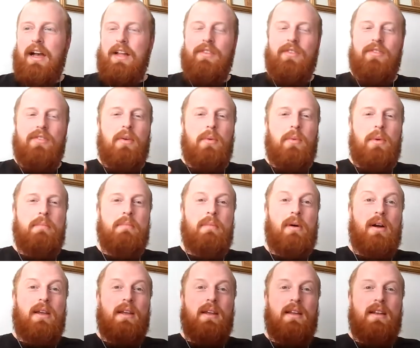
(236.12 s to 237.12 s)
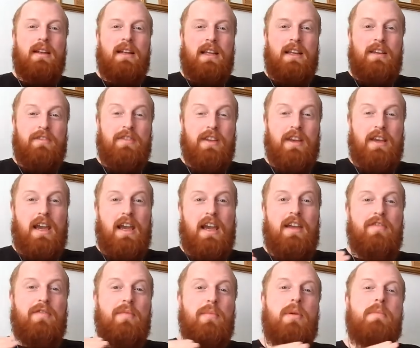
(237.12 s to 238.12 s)
And so we might leave the
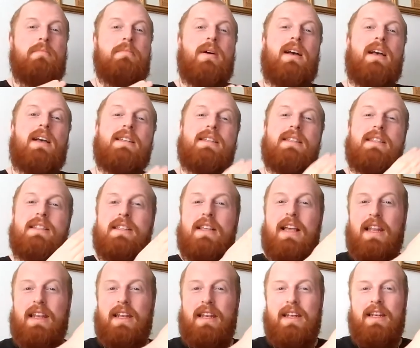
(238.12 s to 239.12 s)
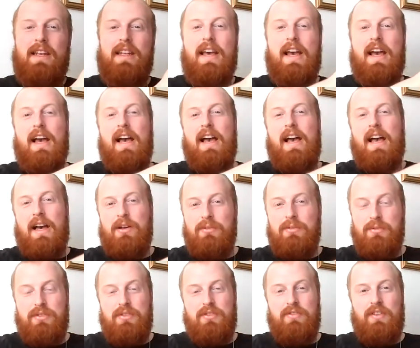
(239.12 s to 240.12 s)
cave and we might ascend
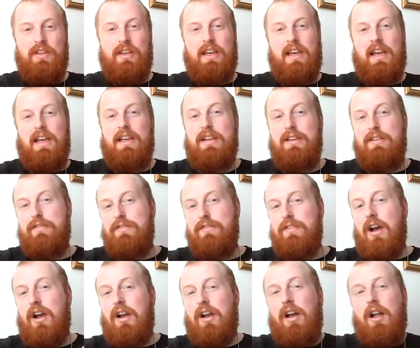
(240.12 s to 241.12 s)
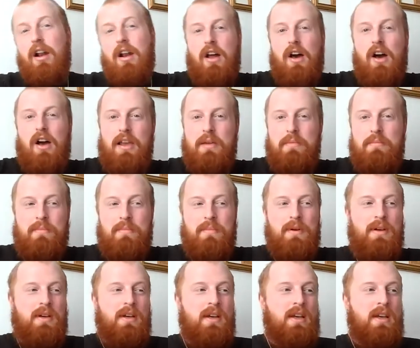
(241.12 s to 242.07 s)
out of the cave, a climb